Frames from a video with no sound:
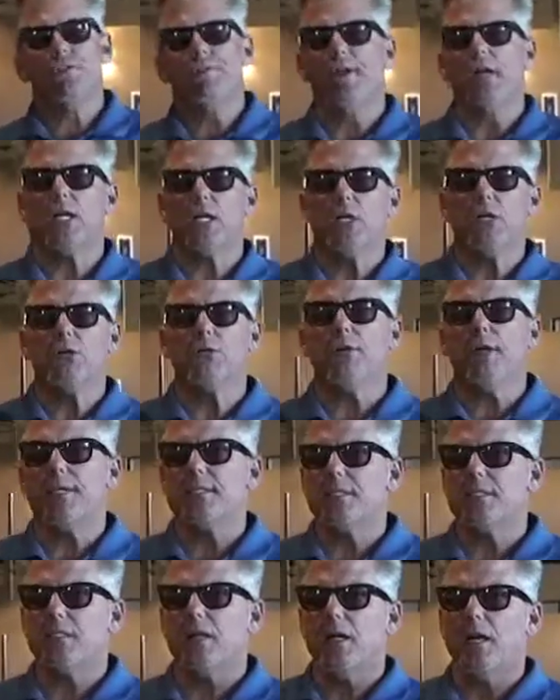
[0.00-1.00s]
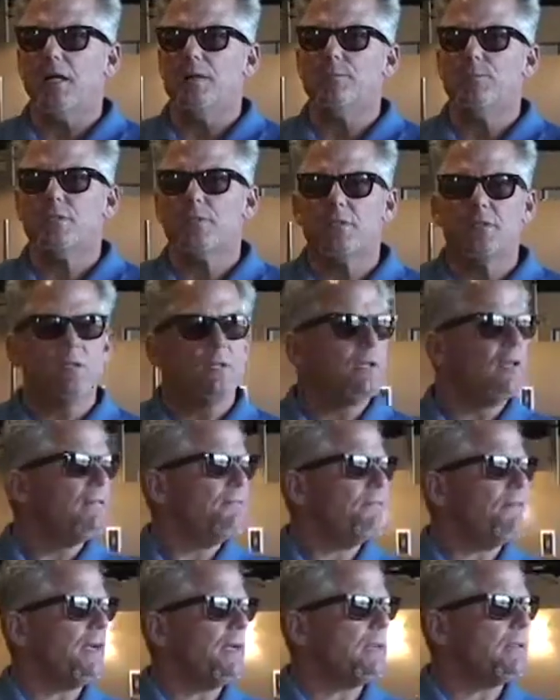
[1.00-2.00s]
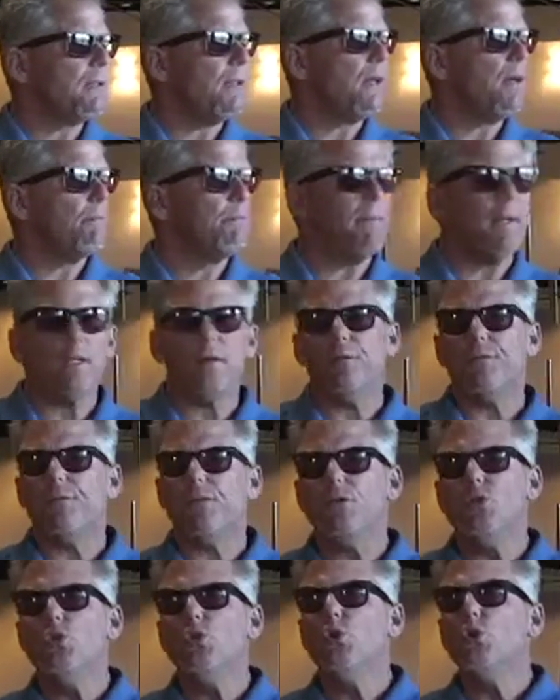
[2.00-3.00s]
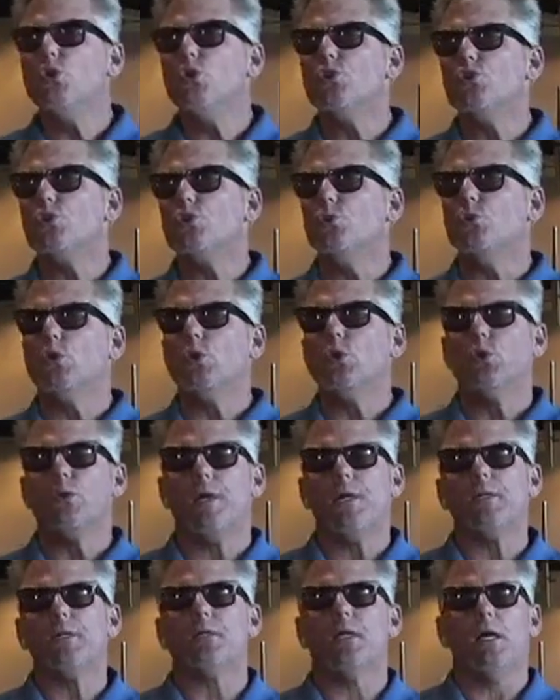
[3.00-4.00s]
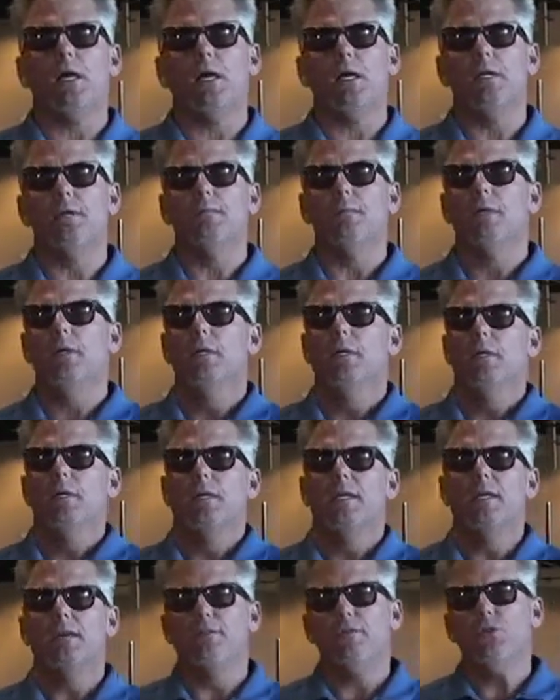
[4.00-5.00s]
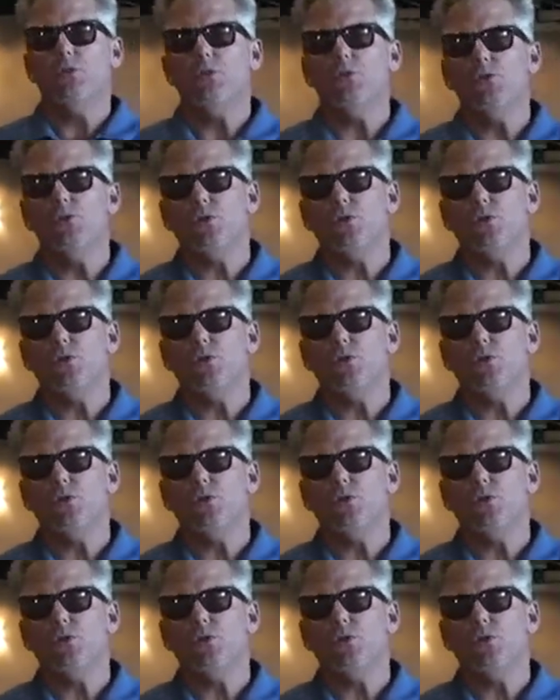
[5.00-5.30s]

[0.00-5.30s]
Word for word: I've had a great time. Just, in fact, uh, better than usual great time giving you